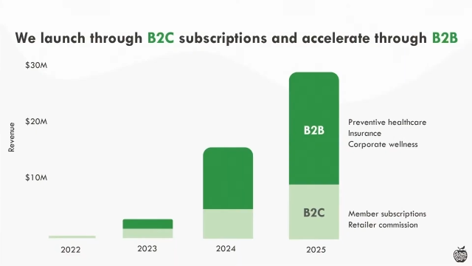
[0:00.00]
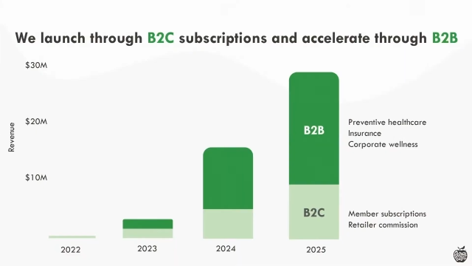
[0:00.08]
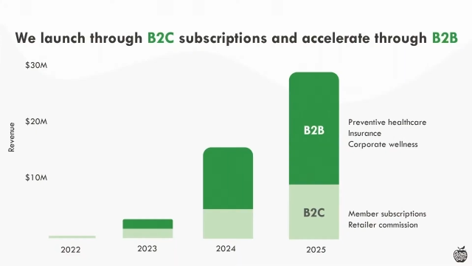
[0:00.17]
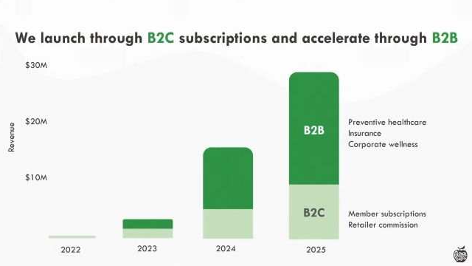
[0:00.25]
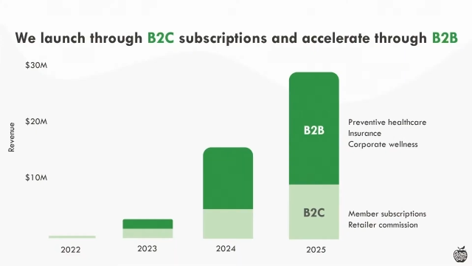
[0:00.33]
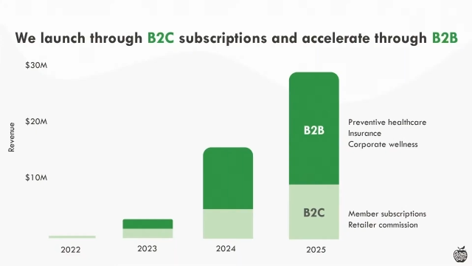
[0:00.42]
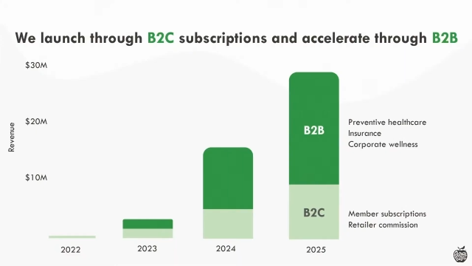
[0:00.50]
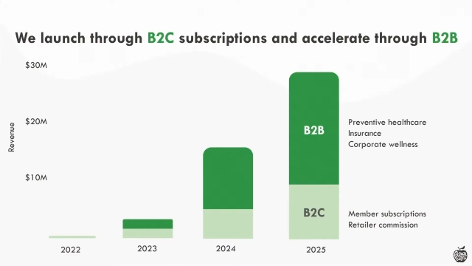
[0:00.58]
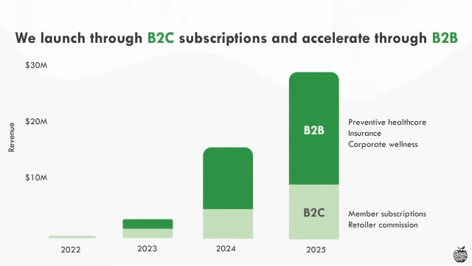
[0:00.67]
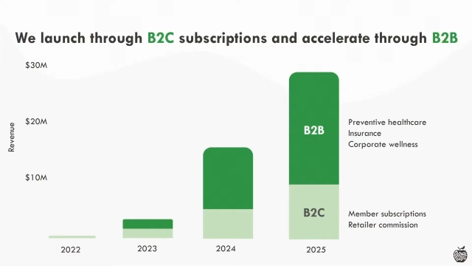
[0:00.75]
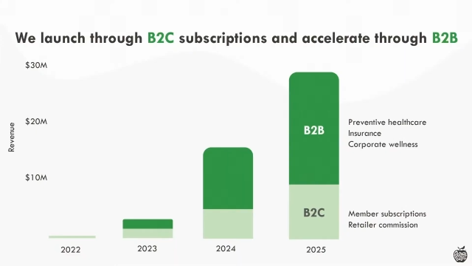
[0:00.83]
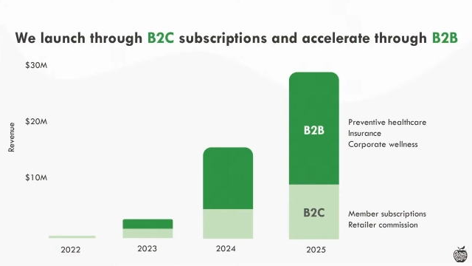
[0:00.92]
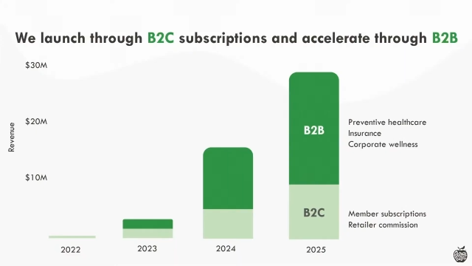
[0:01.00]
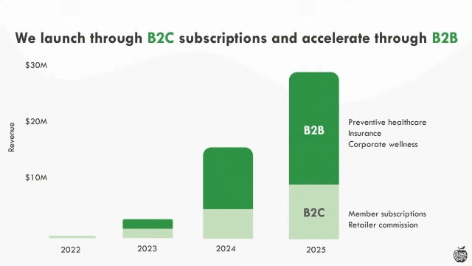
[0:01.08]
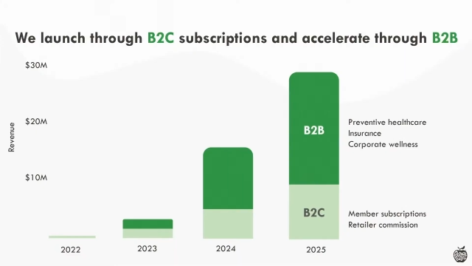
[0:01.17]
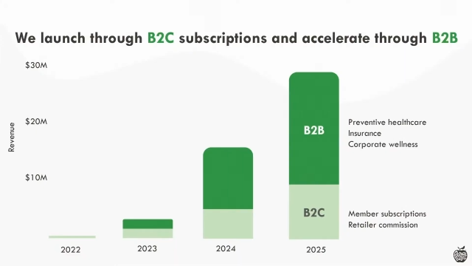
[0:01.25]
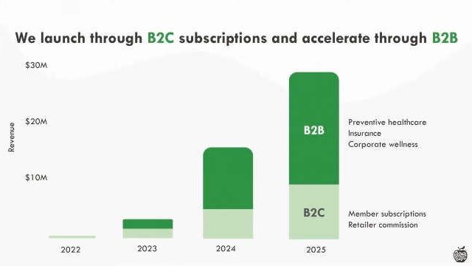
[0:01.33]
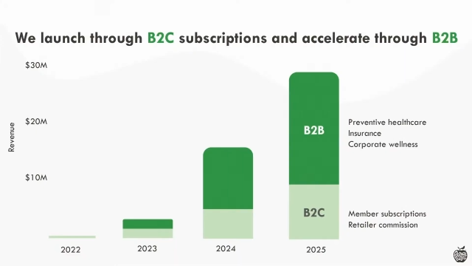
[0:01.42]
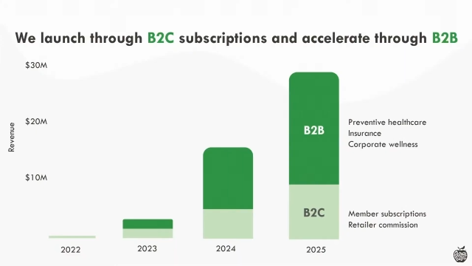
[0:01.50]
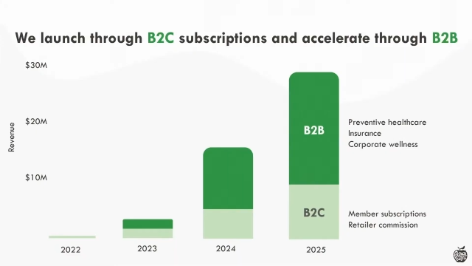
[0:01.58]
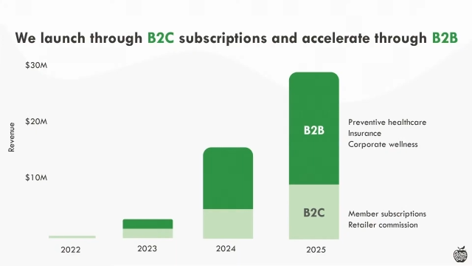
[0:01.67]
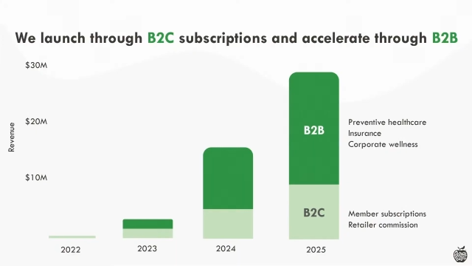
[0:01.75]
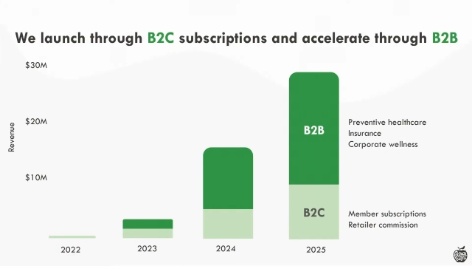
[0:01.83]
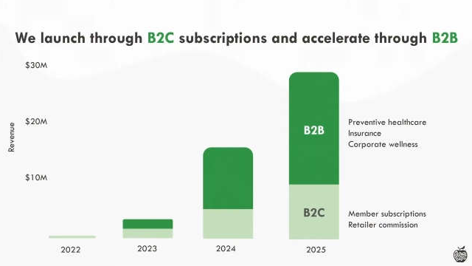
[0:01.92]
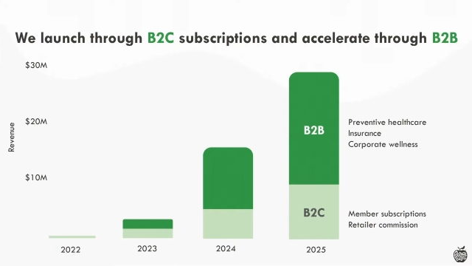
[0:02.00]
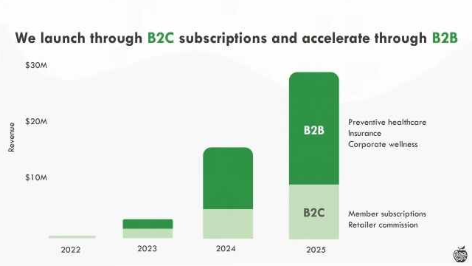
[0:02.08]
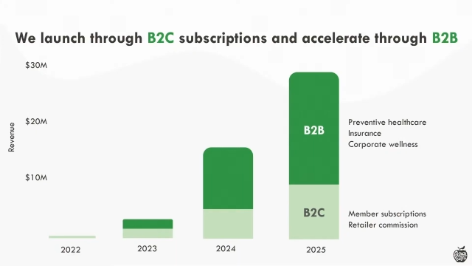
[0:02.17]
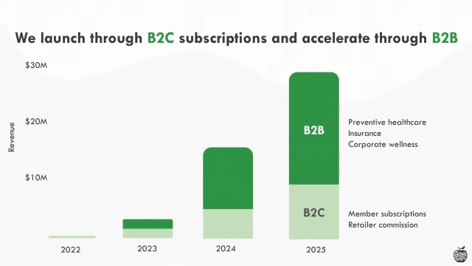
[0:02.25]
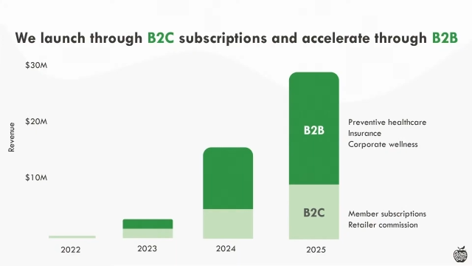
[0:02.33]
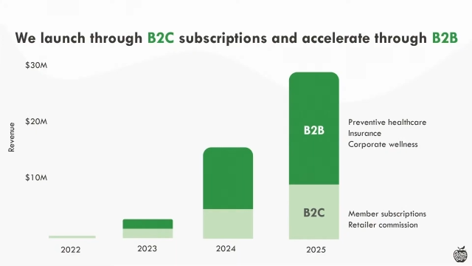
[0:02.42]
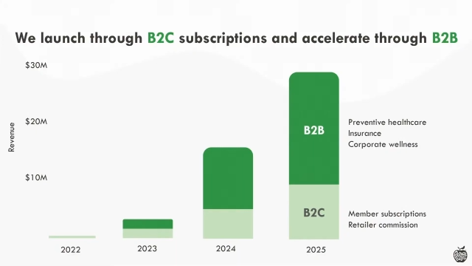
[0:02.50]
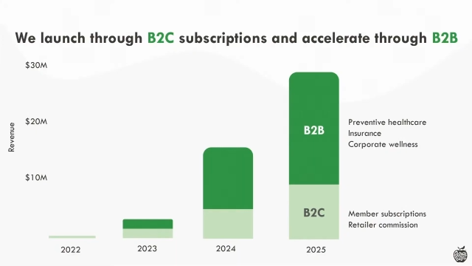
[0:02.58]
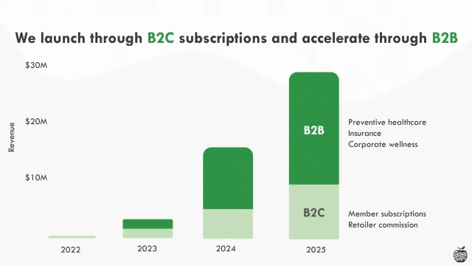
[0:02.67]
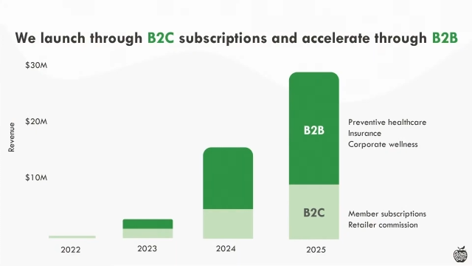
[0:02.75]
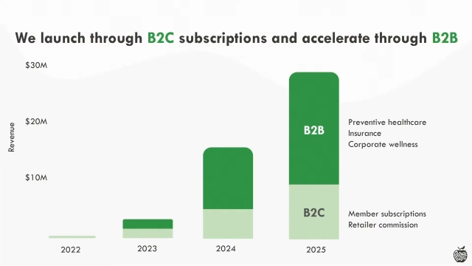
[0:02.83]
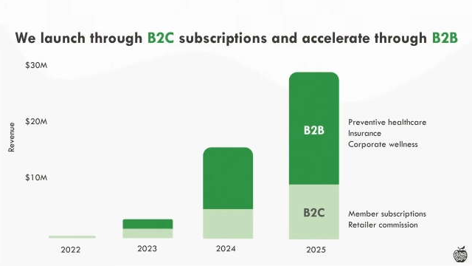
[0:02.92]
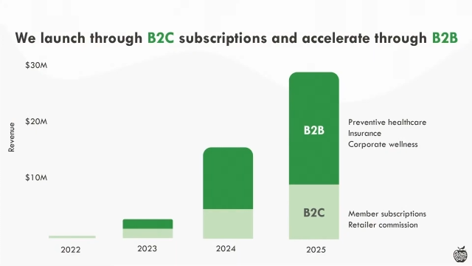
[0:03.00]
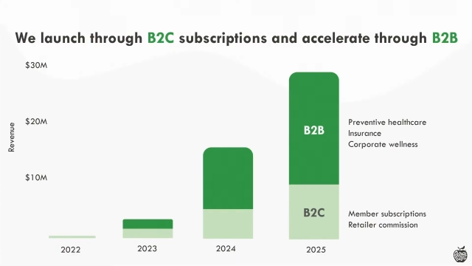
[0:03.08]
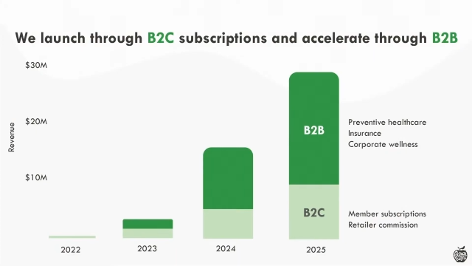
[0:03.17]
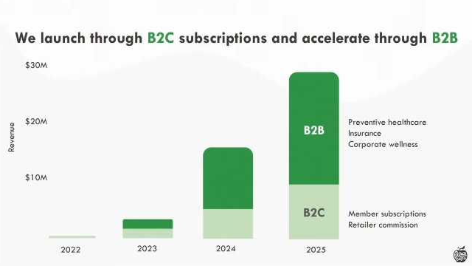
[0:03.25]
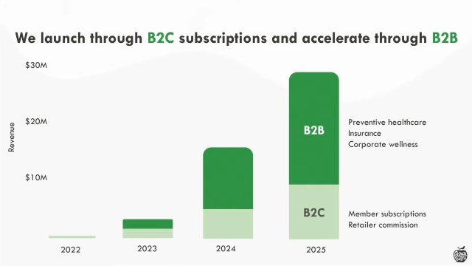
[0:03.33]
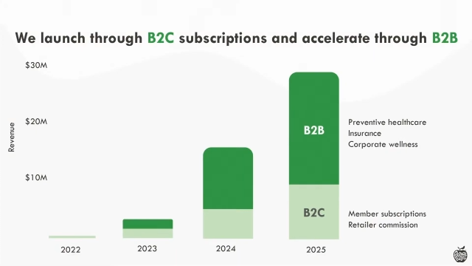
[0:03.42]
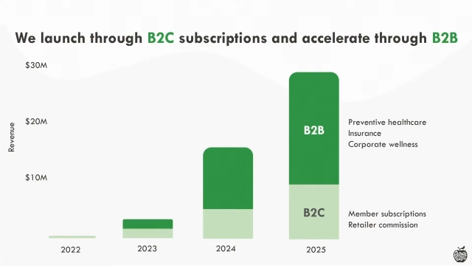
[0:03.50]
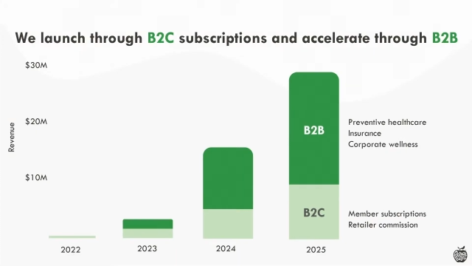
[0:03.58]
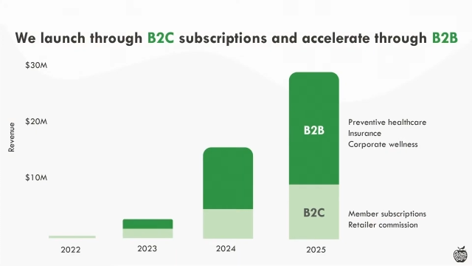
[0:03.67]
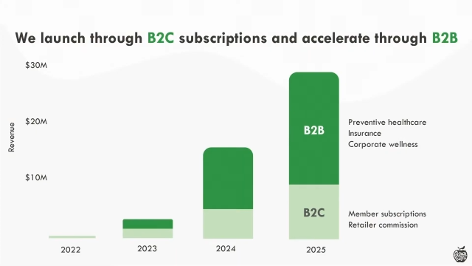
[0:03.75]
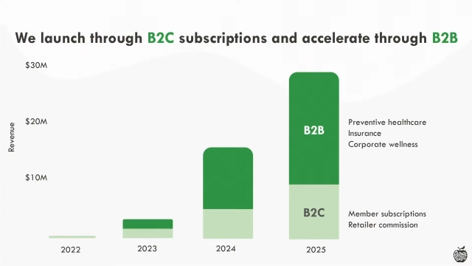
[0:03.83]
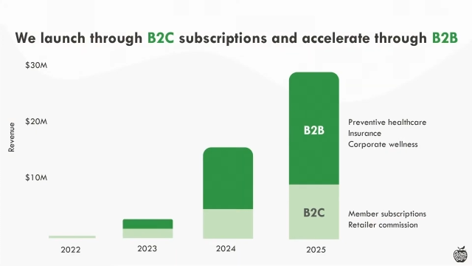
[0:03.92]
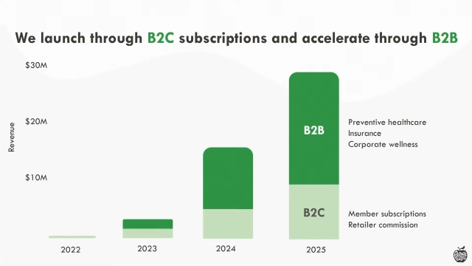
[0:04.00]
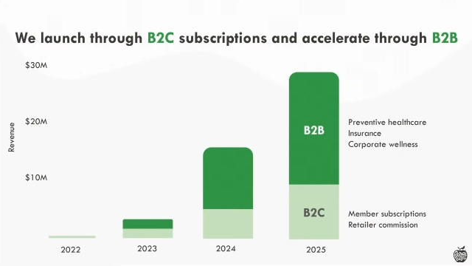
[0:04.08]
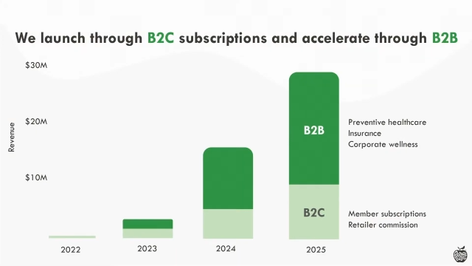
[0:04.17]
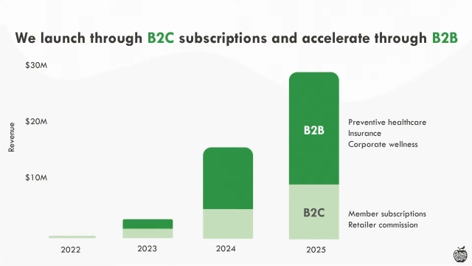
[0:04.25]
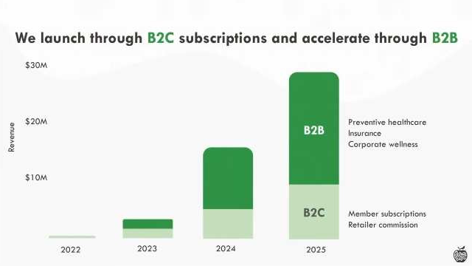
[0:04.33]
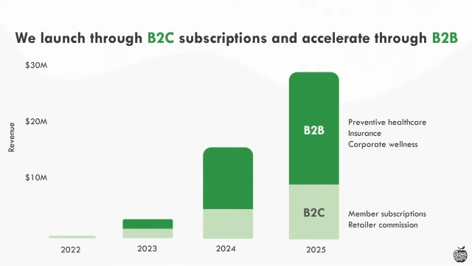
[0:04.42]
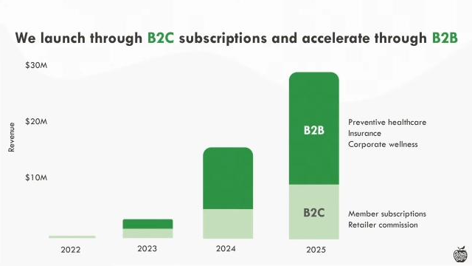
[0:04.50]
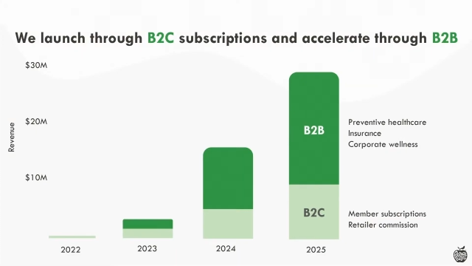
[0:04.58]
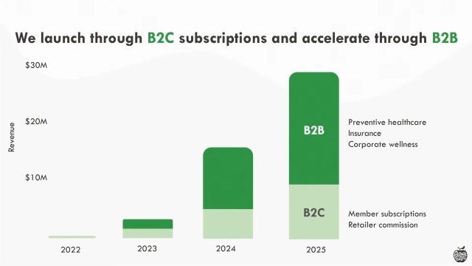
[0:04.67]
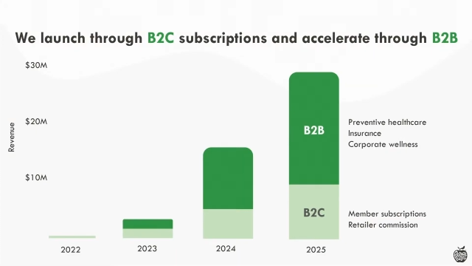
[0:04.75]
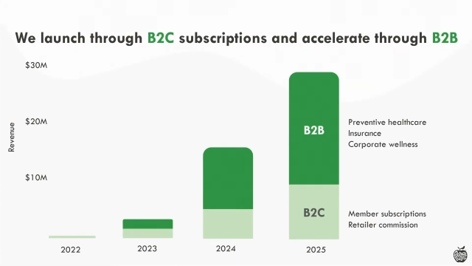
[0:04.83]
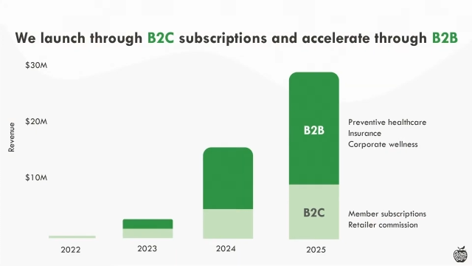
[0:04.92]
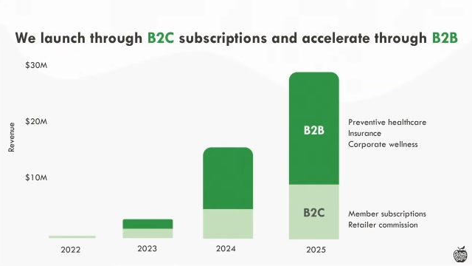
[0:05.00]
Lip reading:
[unreadable: no face in view]